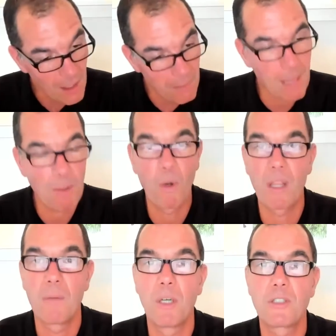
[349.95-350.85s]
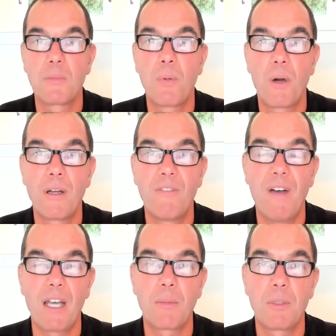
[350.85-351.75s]
maybe one of the most important and
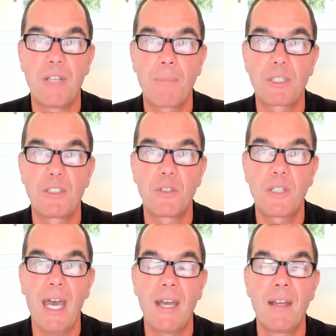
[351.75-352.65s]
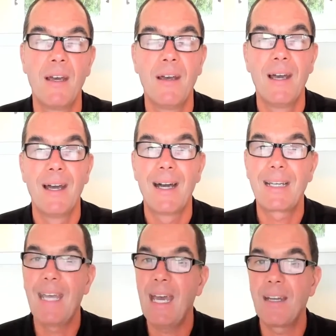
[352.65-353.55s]
valuable topics you can.
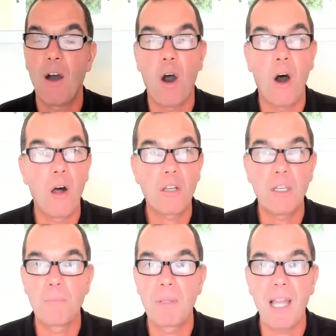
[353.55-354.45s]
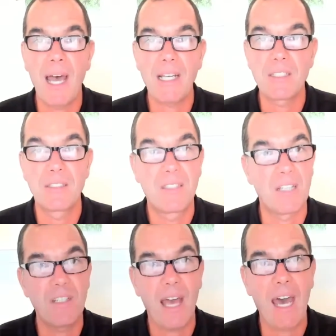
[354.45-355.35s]
Again, all complex
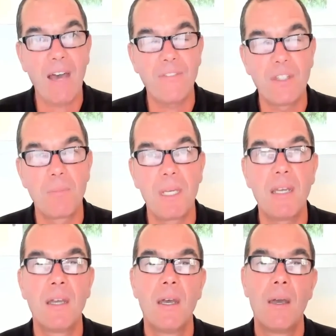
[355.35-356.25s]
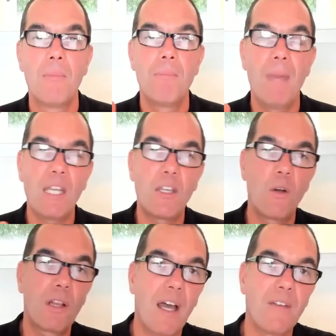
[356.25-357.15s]
doesn't have to be. Make
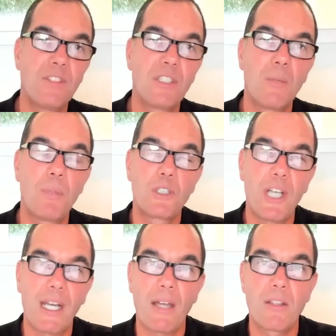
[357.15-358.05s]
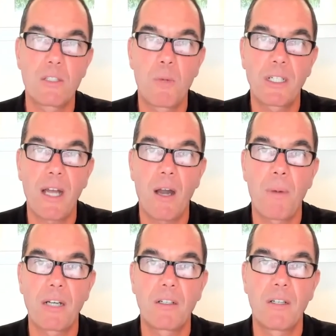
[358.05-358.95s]
your life simple. Check out
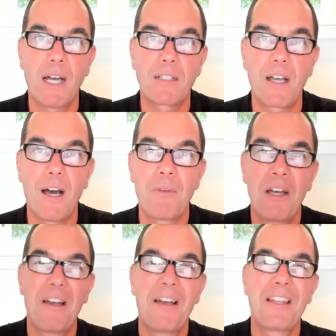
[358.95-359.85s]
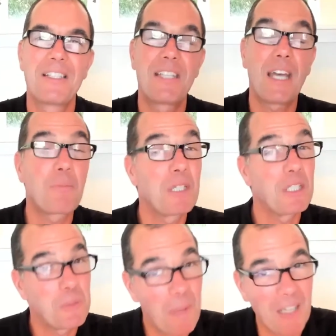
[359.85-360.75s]
thesmartchiropractor.com. This segment
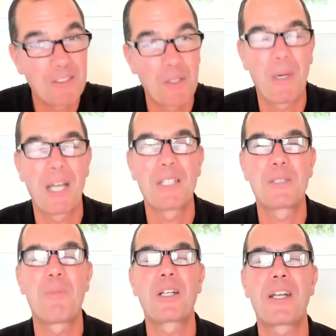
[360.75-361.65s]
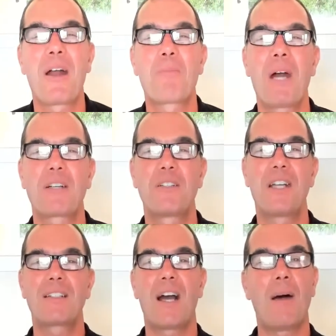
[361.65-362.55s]
is sponsored by
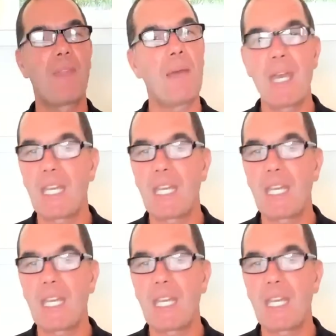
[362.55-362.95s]
thesmartchiropractor.com. They make